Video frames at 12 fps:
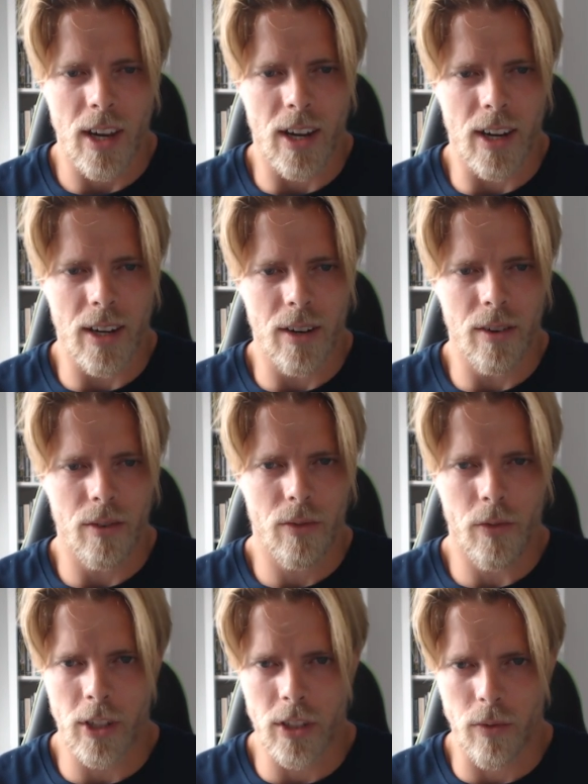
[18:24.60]

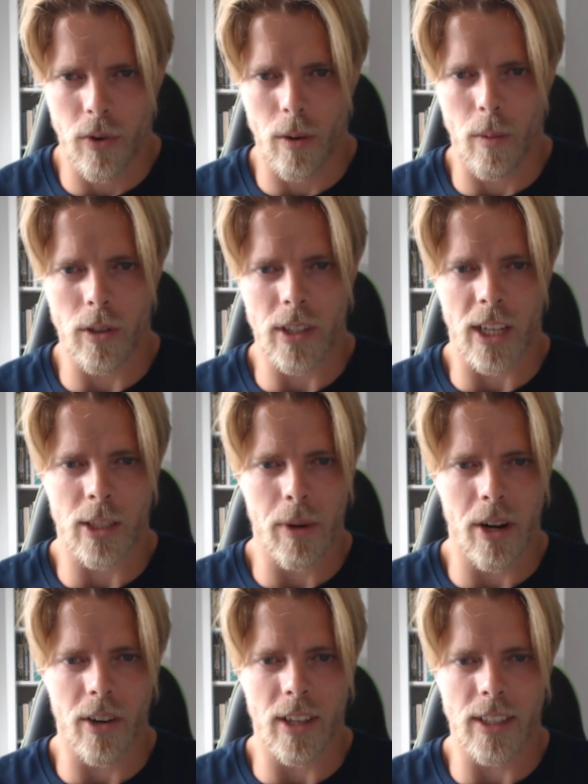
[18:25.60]
First and foremost,
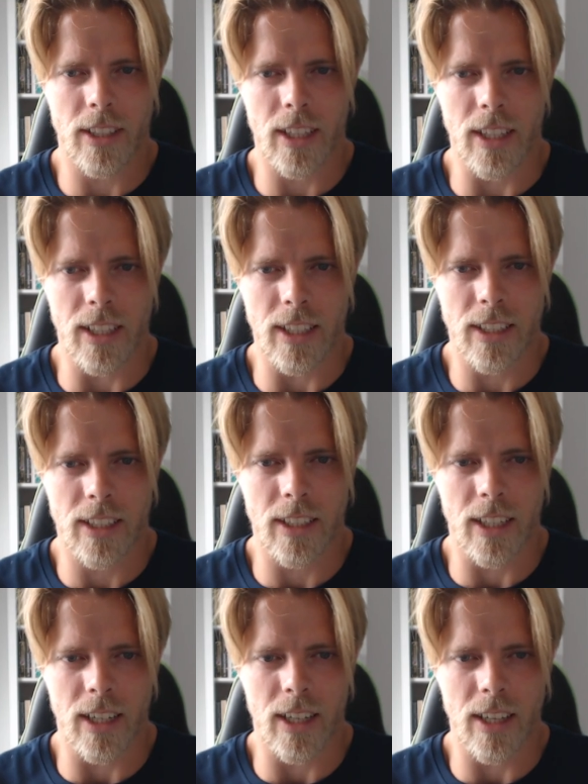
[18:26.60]
experience is
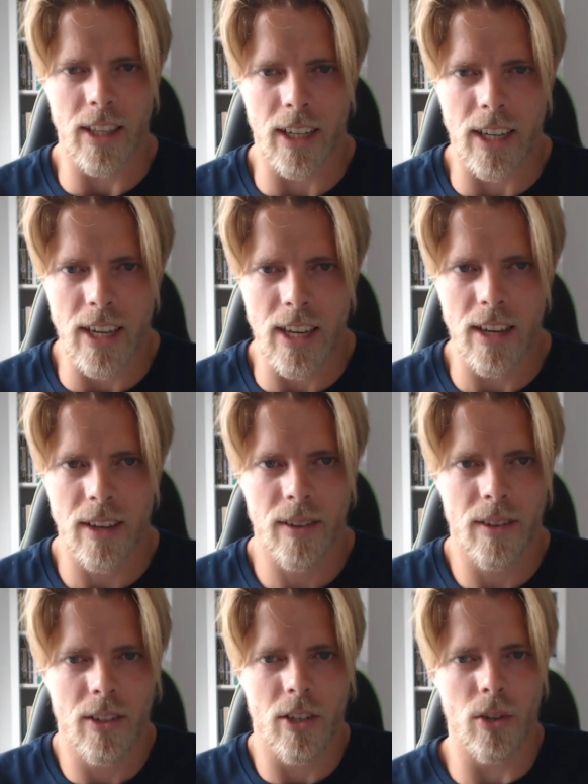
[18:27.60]
the key
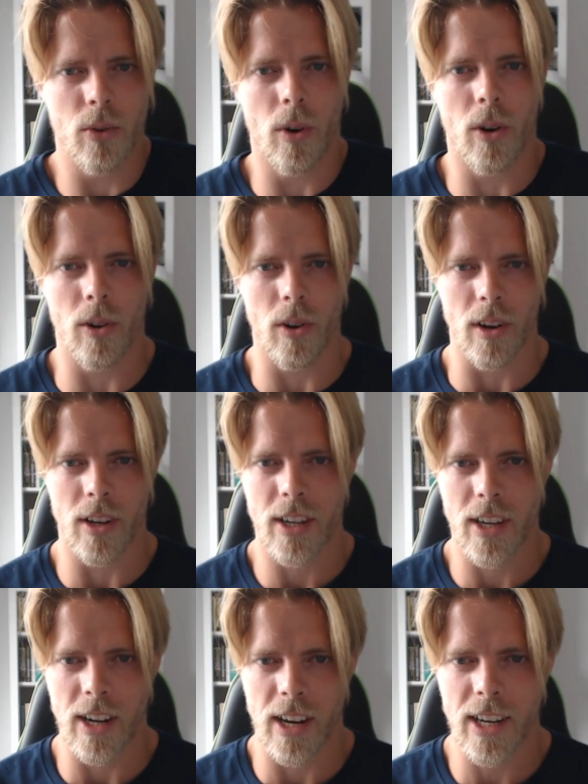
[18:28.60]
to all
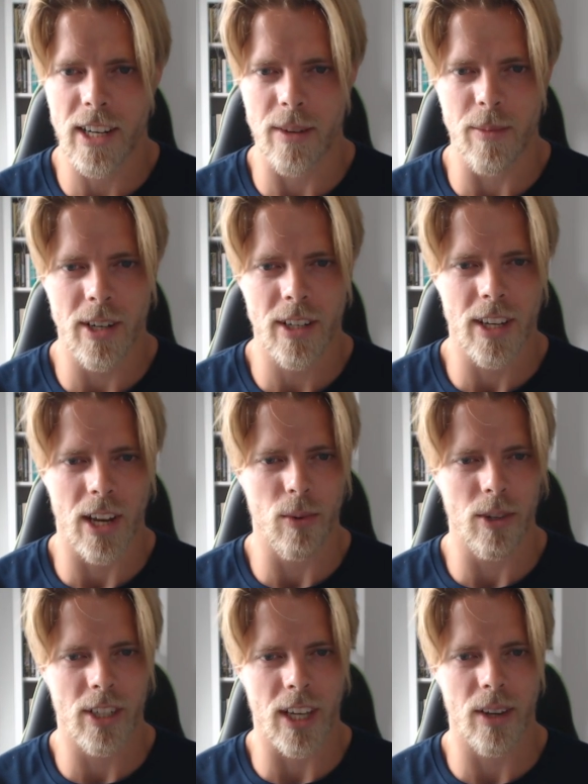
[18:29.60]
enlightenment, I
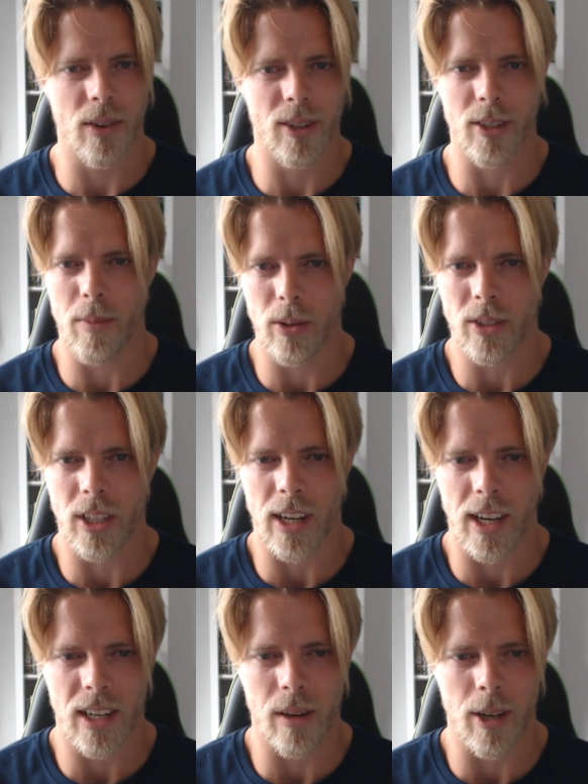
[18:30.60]
would say, or to most
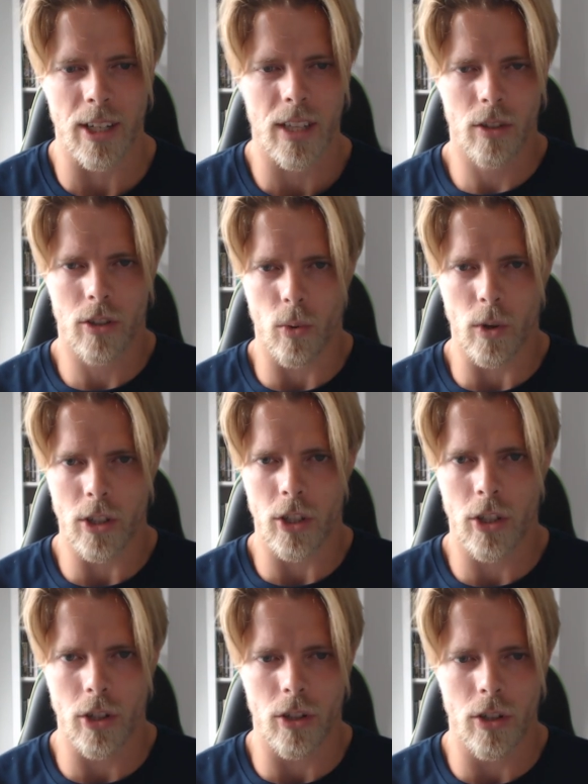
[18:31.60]
enlightenment. So what you
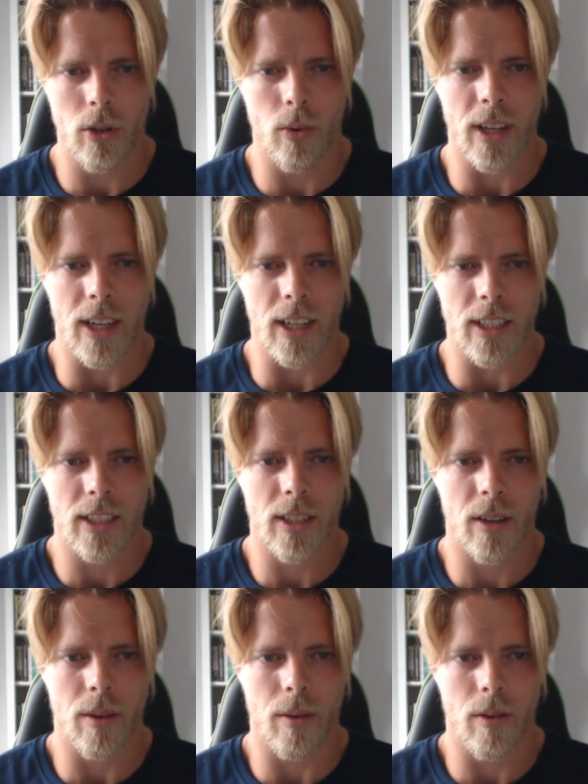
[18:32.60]
should do
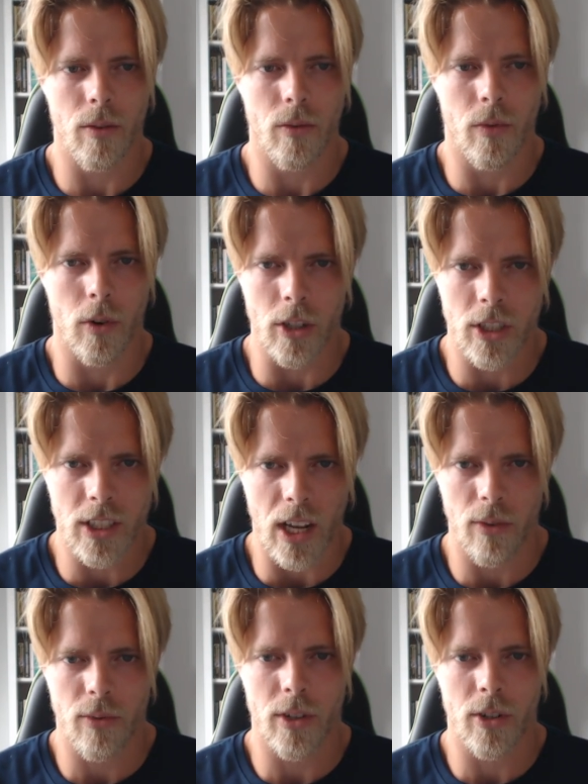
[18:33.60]
is, for
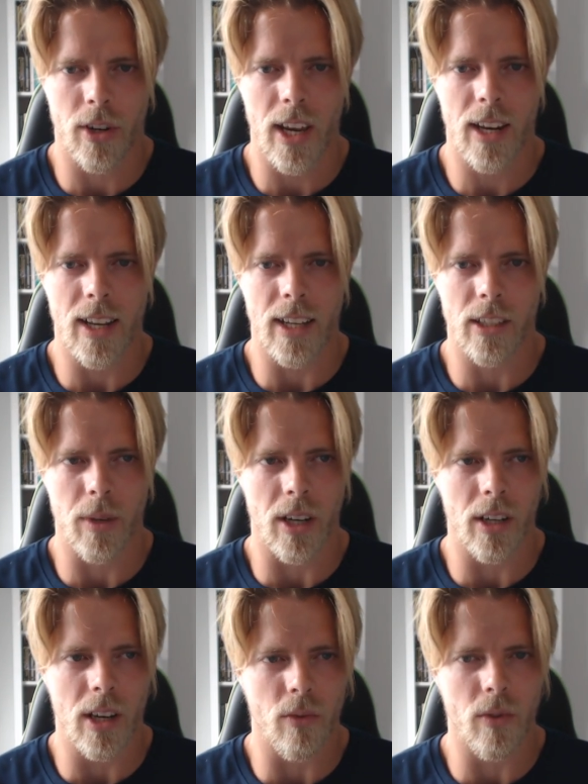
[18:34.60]
yourself, train as
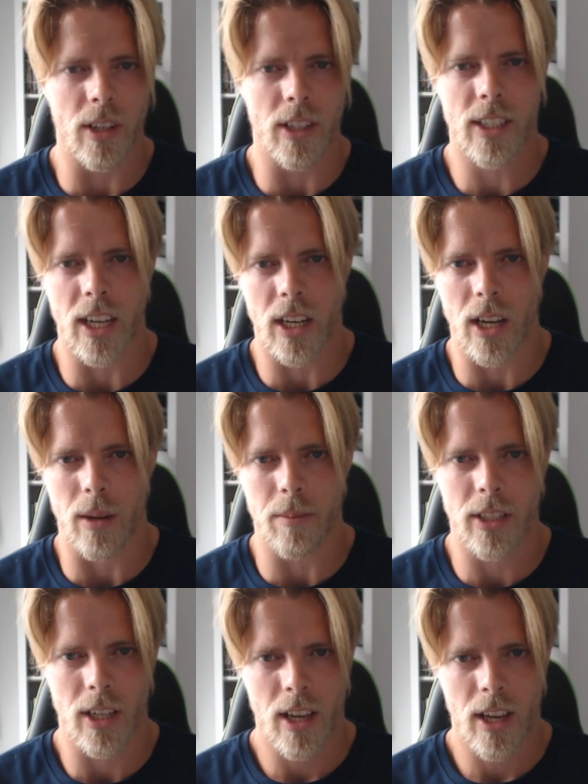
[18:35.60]
many different
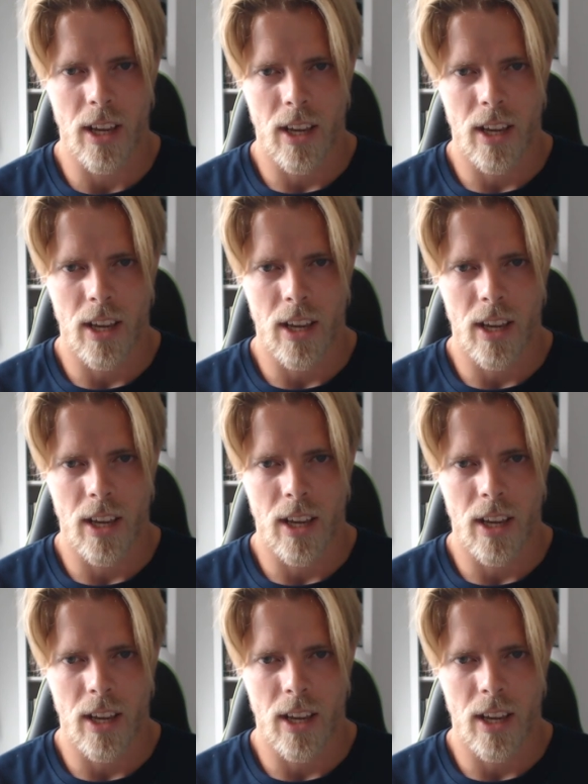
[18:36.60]
setups,